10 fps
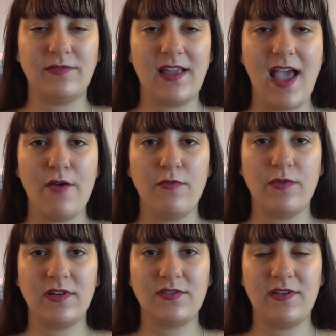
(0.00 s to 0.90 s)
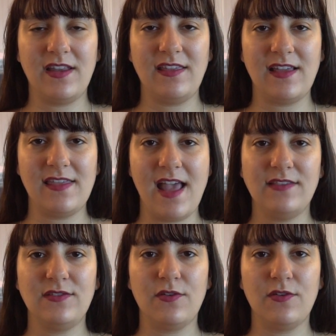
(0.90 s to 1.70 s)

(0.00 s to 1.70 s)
like how it works or anything like that.